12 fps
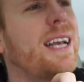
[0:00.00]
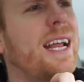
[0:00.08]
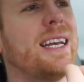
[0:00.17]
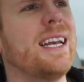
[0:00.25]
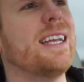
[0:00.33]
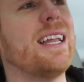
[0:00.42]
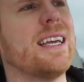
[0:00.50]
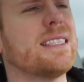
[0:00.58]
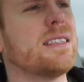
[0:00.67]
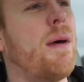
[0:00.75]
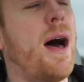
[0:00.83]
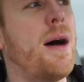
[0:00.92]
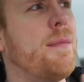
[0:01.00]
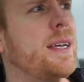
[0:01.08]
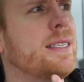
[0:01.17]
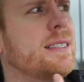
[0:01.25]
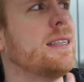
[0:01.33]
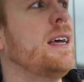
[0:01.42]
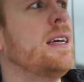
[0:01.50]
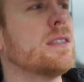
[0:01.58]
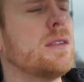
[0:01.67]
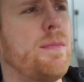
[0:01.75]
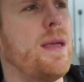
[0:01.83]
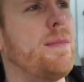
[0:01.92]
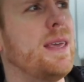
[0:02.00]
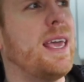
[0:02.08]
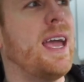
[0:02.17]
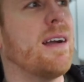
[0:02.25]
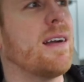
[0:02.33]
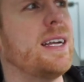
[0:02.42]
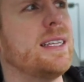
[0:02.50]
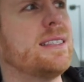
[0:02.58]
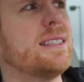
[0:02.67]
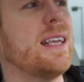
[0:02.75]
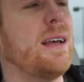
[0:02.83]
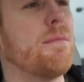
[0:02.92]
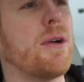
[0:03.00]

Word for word: I needed like some hummus, some baby carrots,